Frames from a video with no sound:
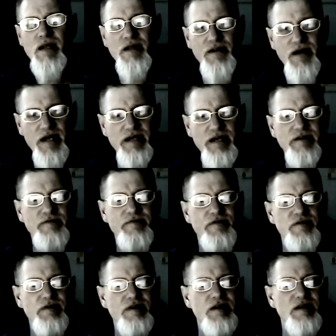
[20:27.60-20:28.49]
I thank you
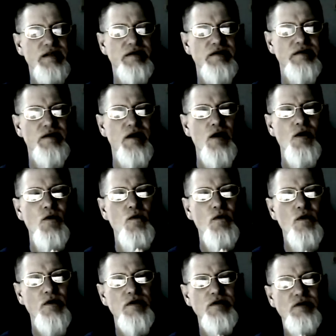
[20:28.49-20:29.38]
for this
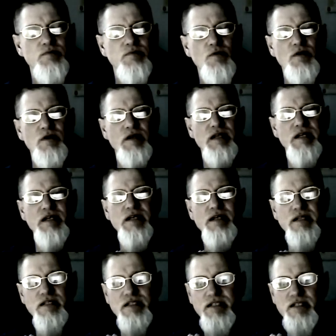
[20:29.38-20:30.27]
word this morning
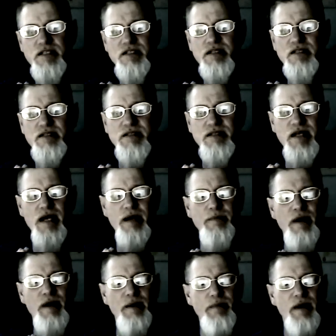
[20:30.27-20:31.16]
again in Jesus'
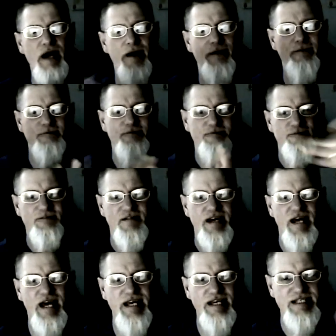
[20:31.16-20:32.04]
name, Amen.
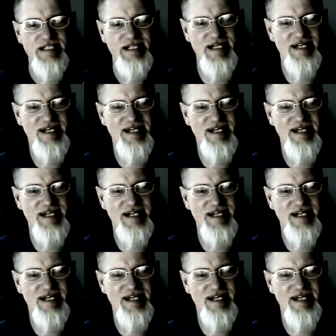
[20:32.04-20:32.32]
Hey,